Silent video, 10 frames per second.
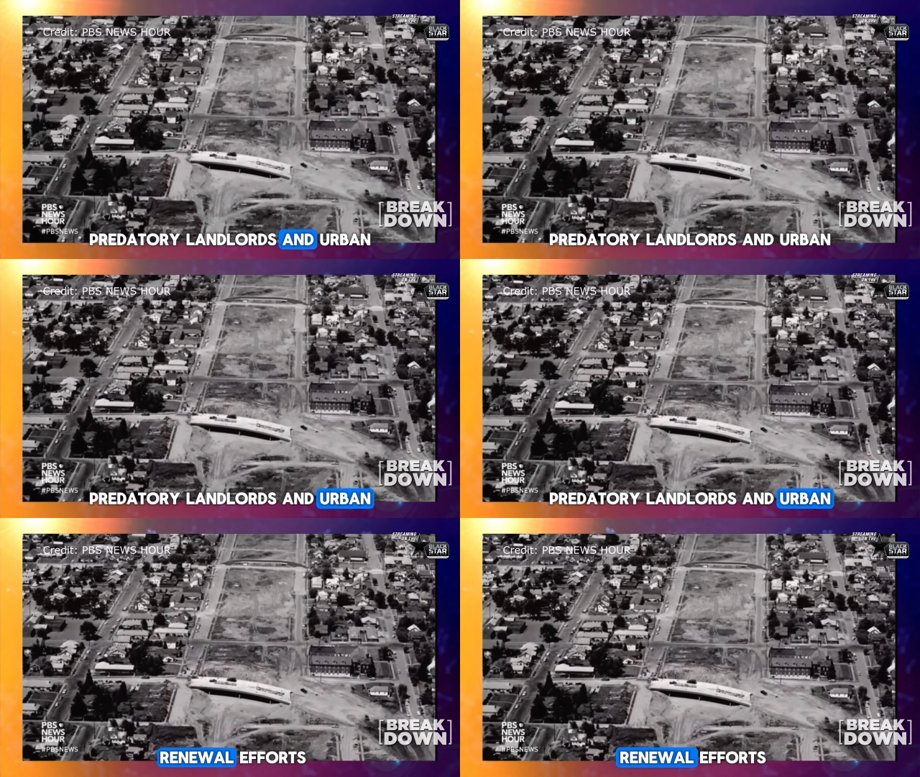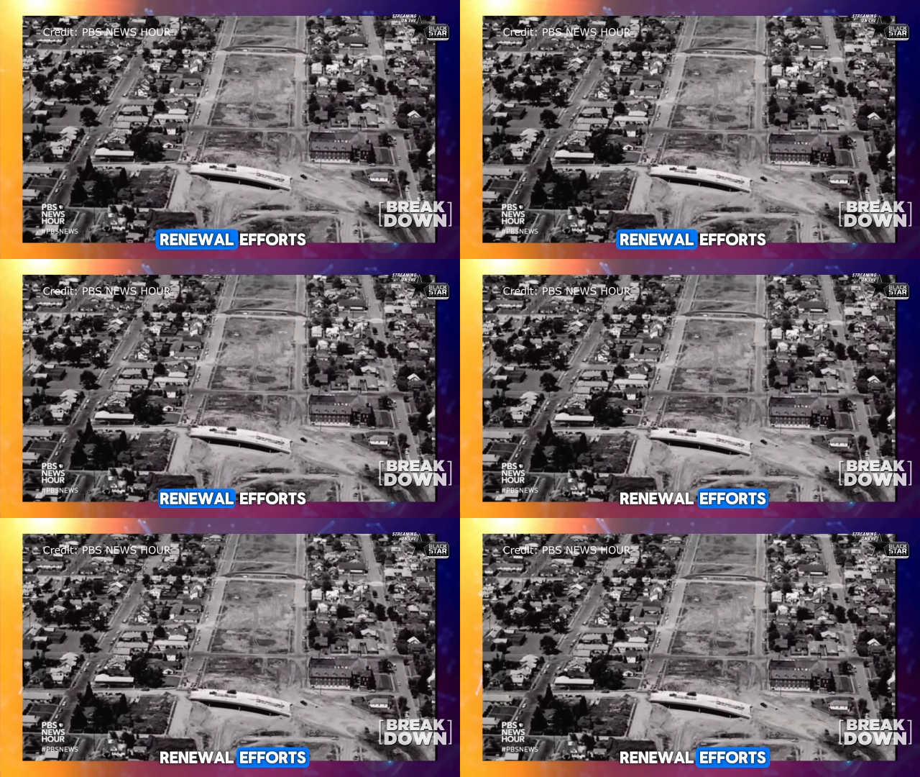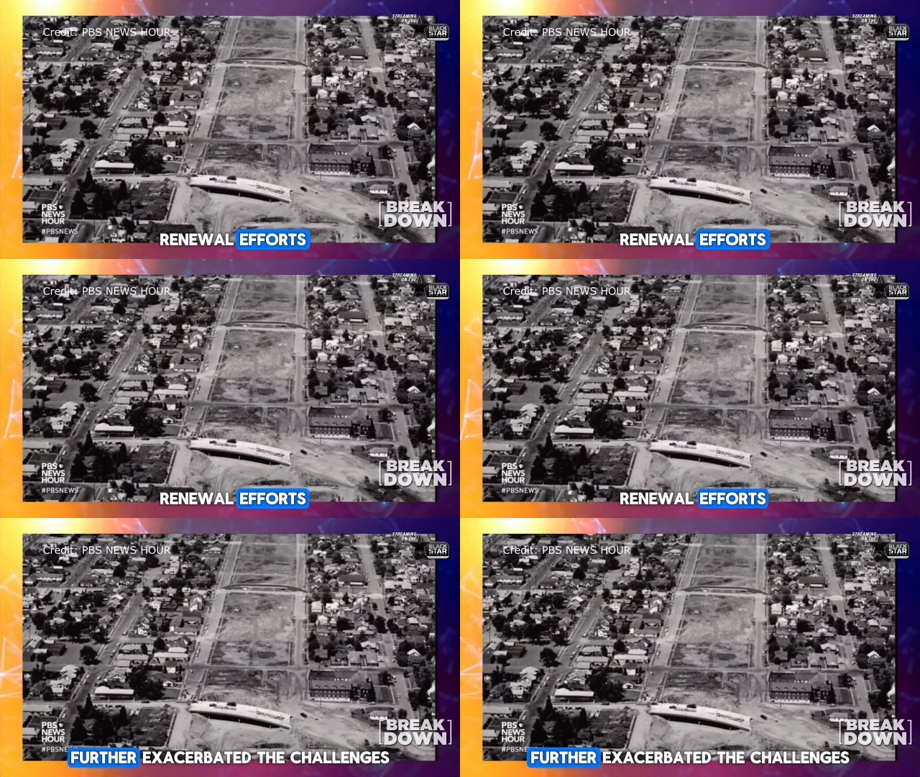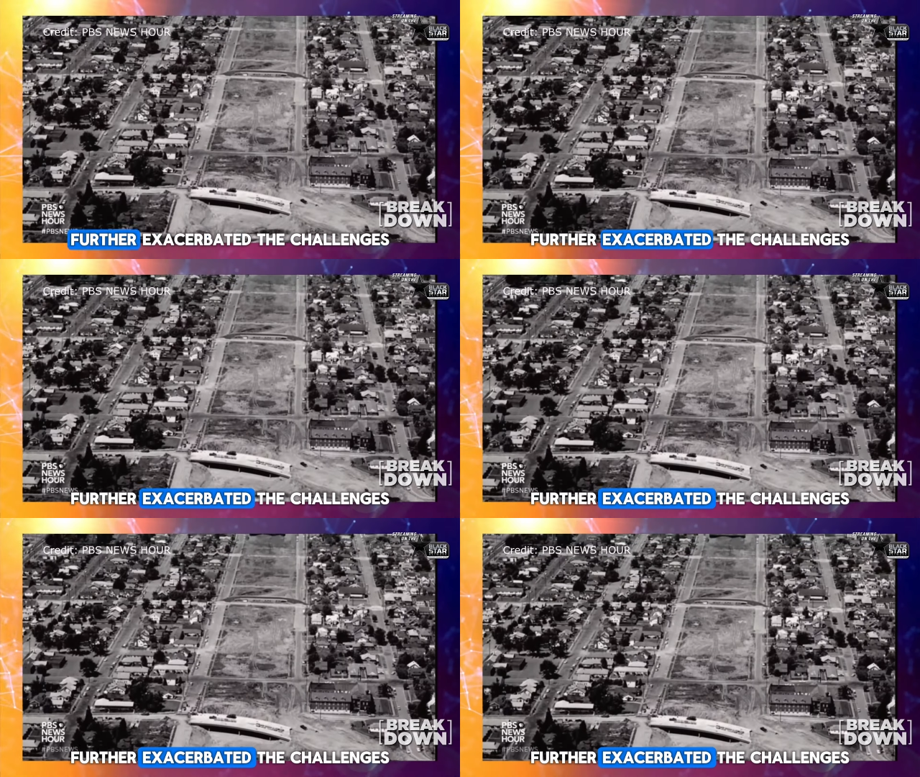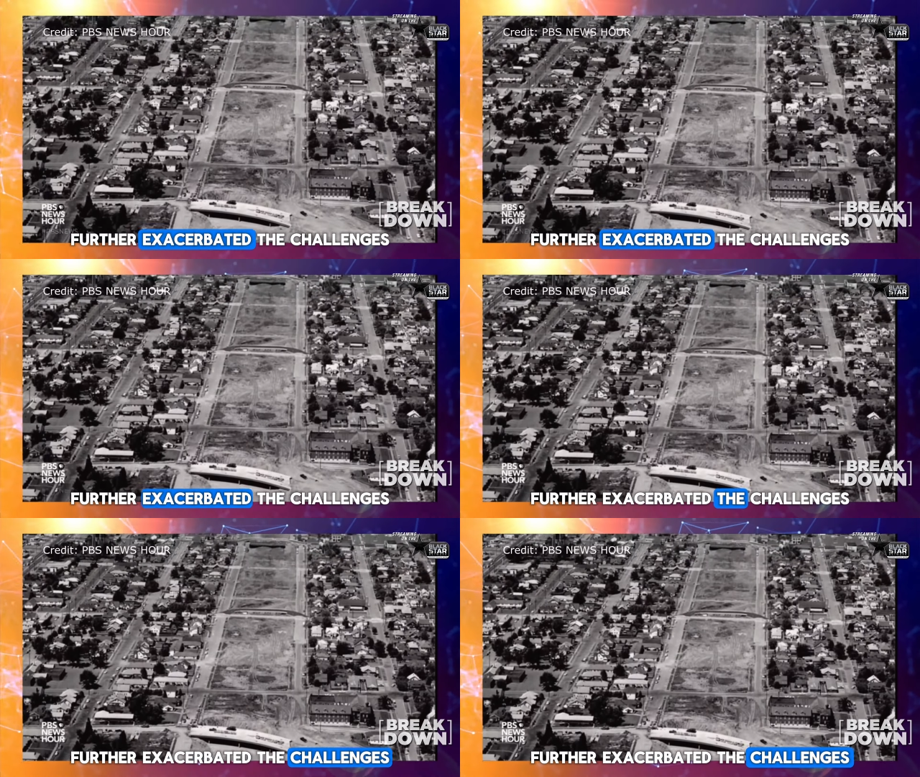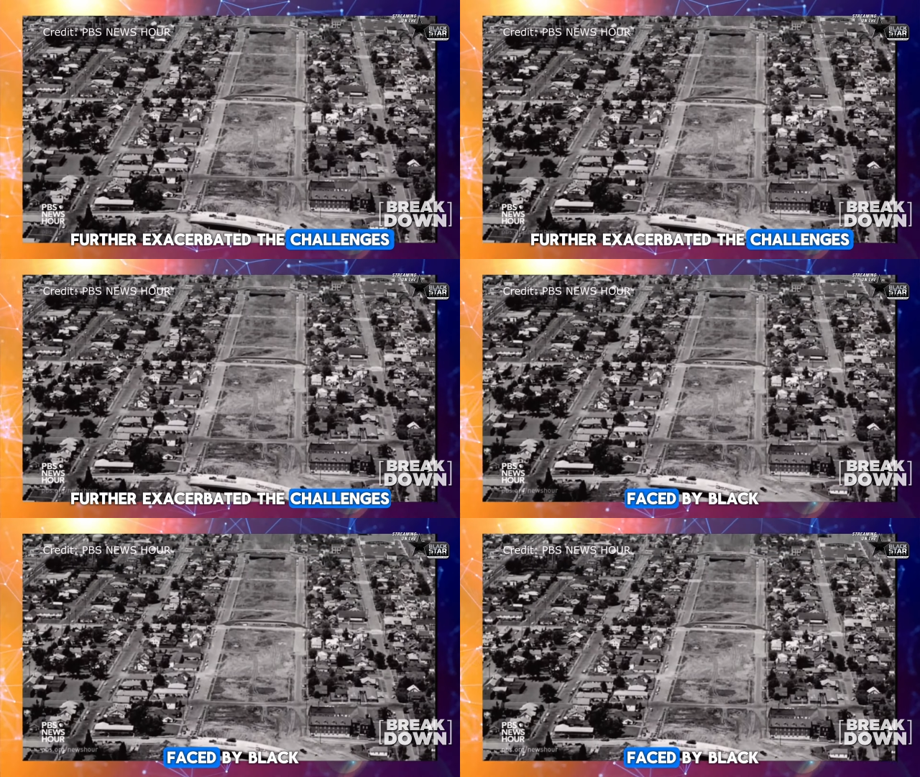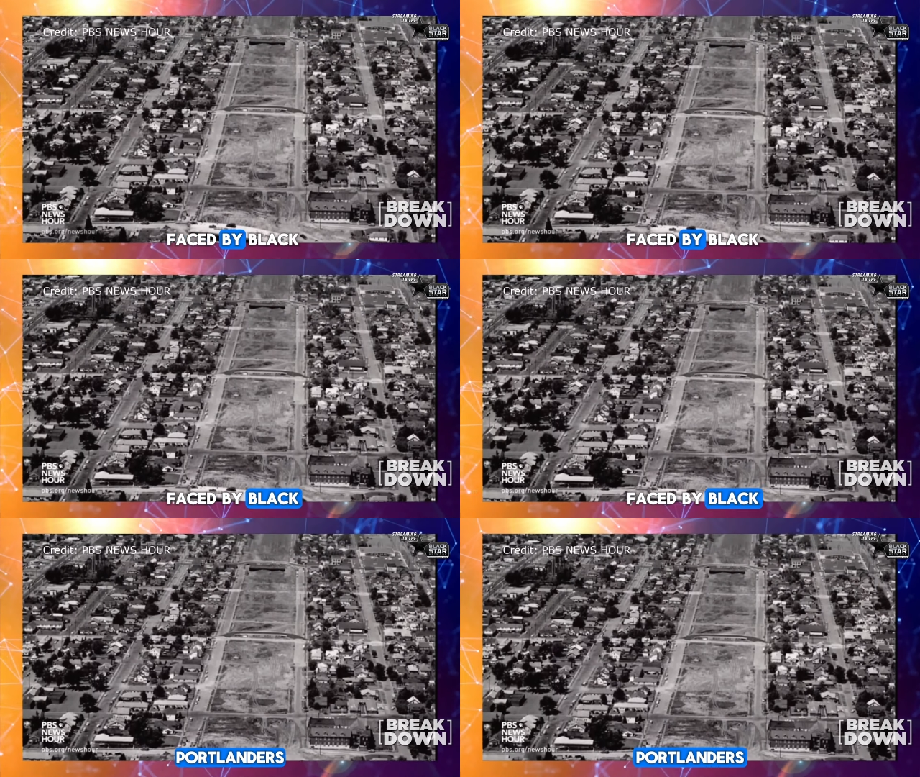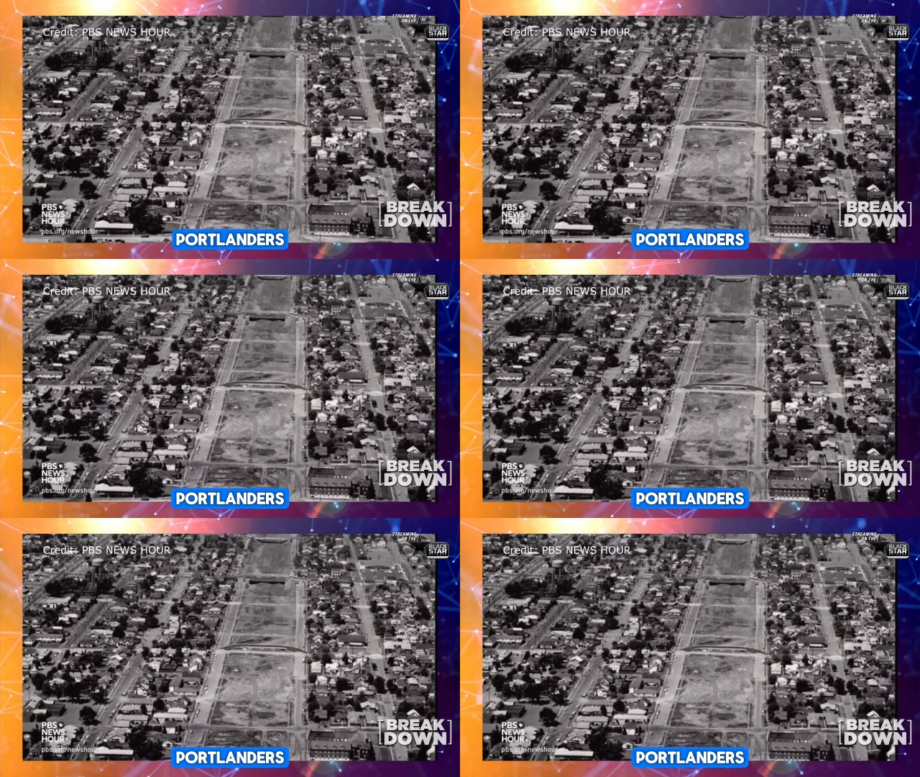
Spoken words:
[unreadable: no face in view]